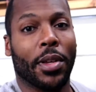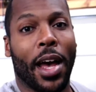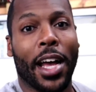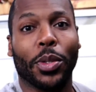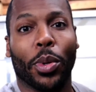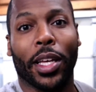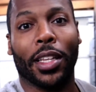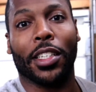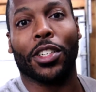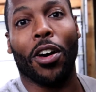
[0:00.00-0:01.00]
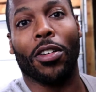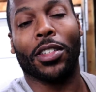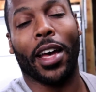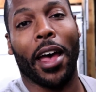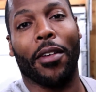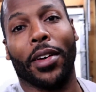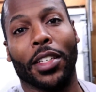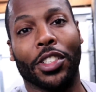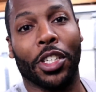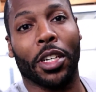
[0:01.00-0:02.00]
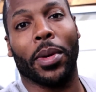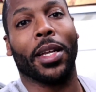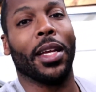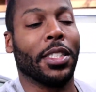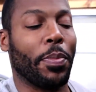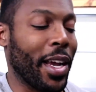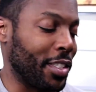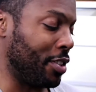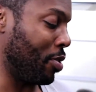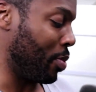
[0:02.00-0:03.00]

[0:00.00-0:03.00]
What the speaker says: I actually want to get this car to have a legitimate inspection. So